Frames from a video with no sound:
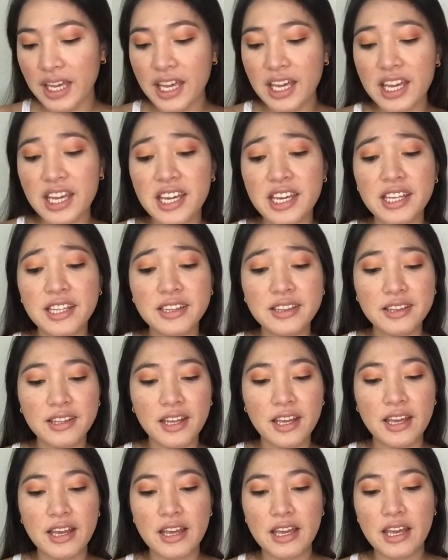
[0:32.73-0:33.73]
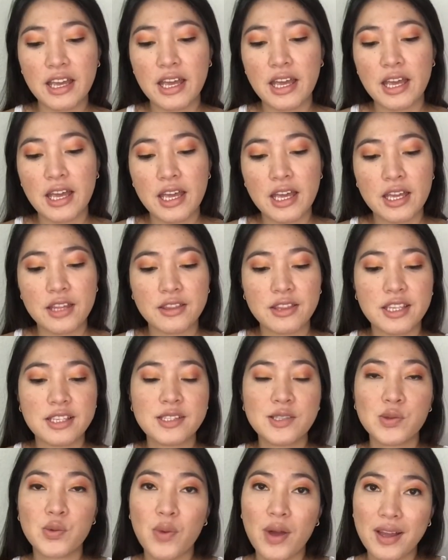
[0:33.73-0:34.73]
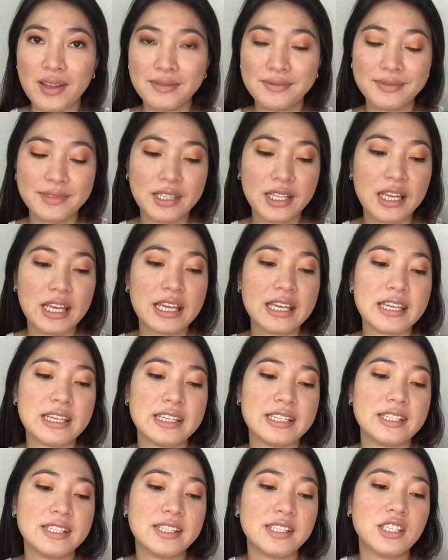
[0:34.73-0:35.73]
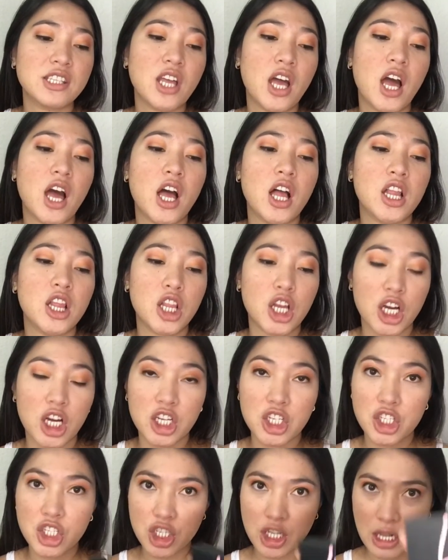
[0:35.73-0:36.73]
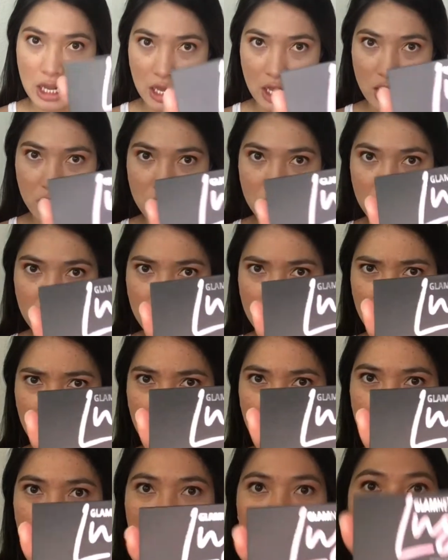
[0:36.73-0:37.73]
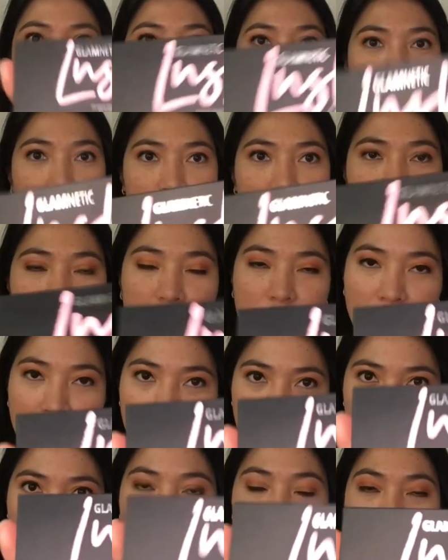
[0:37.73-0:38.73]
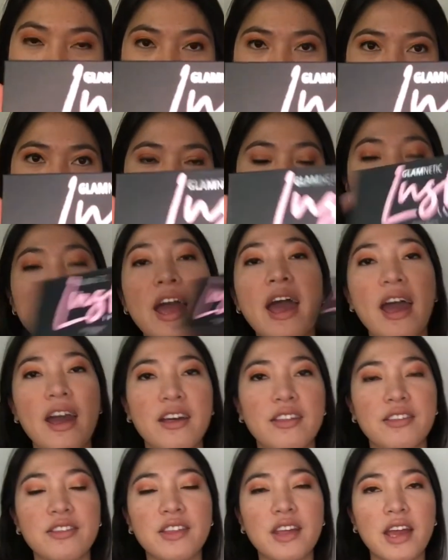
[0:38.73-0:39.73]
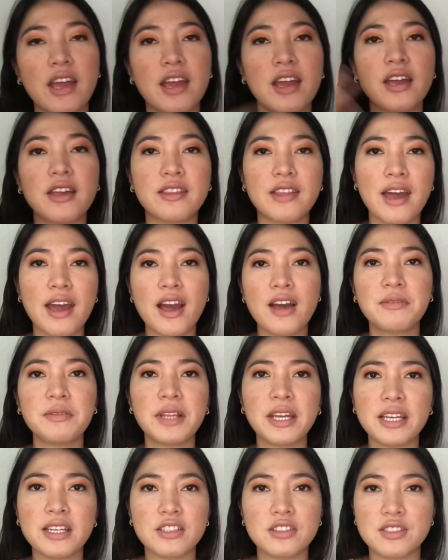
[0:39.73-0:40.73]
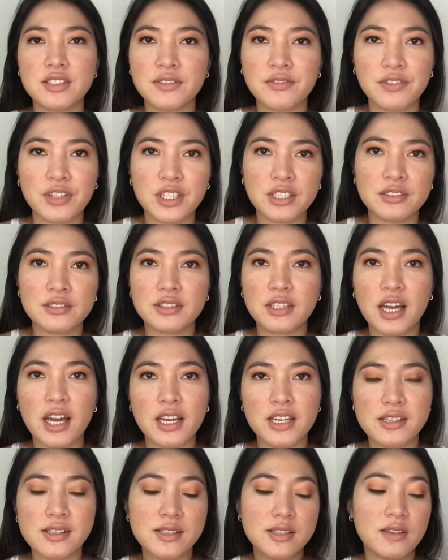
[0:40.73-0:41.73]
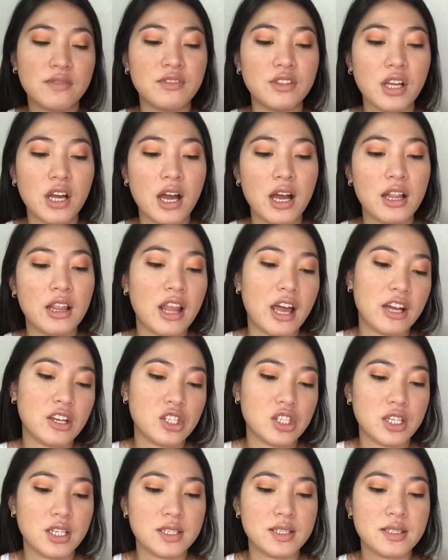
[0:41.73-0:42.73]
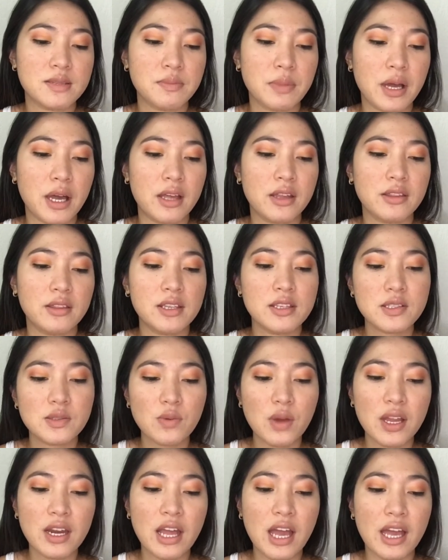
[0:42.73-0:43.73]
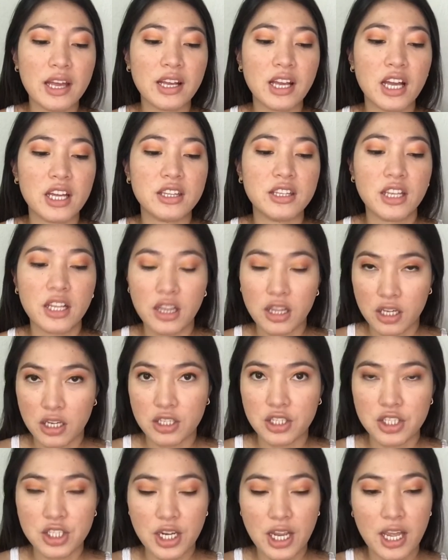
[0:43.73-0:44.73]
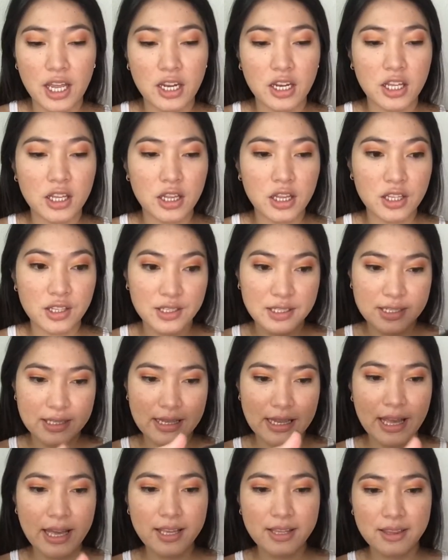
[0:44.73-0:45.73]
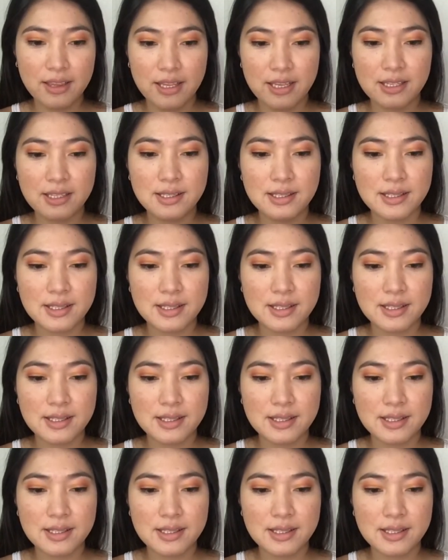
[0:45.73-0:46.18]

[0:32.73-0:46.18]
and this one is the Lush Lush Lush Lush they have like different kinds of lashes but this one I got the Lush and it looks like this